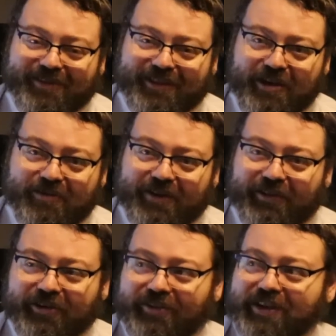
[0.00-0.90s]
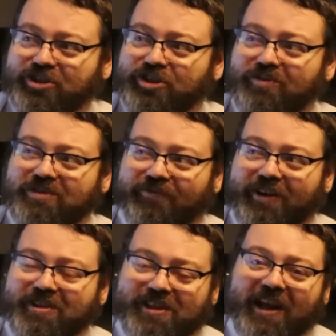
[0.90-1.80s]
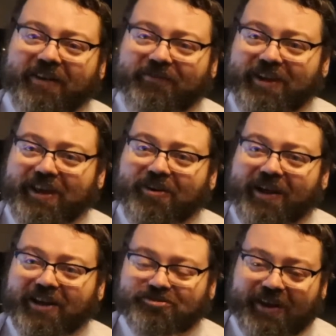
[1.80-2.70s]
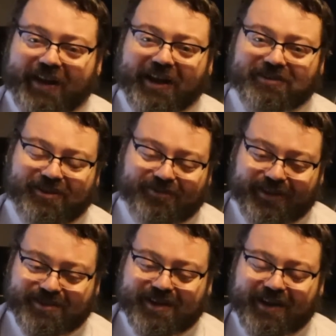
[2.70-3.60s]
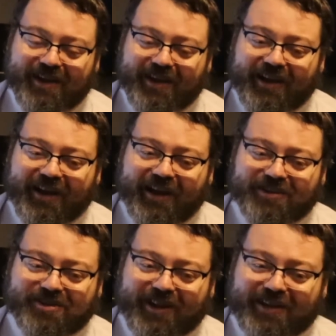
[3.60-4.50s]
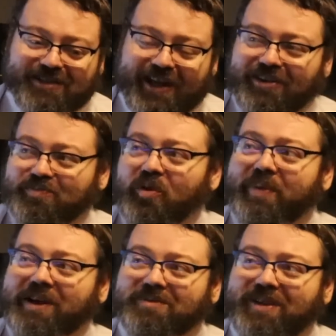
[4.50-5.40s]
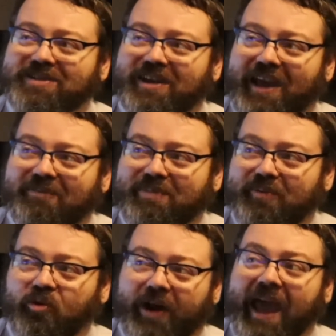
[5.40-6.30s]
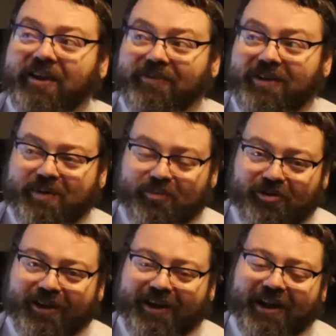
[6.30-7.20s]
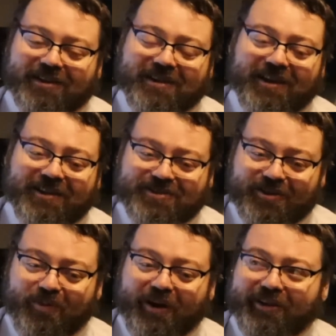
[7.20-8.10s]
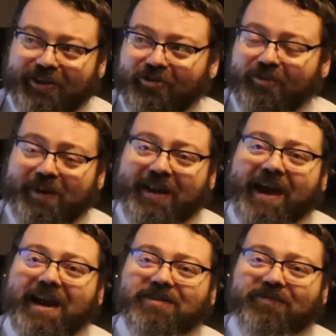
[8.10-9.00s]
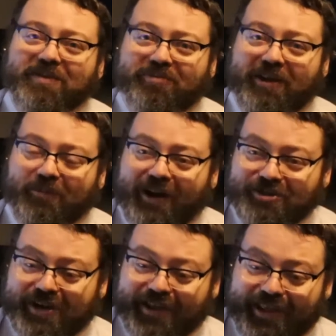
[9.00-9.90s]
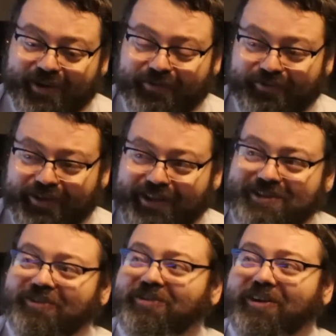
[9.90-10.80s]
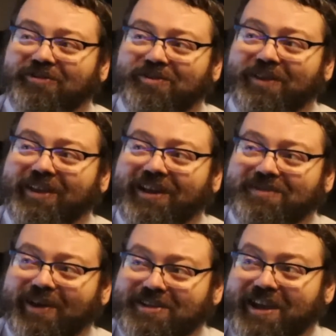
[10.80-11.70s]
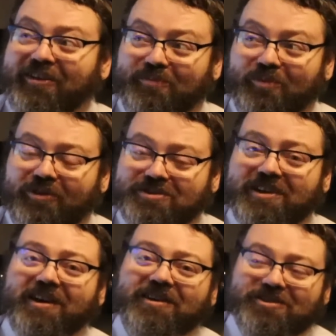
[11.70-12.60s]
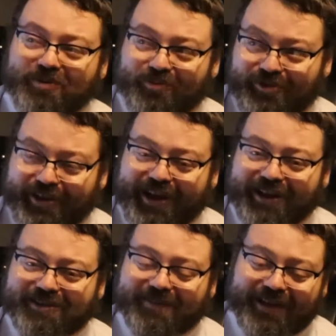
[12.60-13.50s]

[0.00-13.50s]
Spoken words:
You can literally choose the phrasing on a video, and I try not to do this, so that it sounds more pessimistic, and people are angry and people click on it. So one, you are being actively brainwashed, and they will freely tell you they are doing that to make it sound worse, so you will click on it.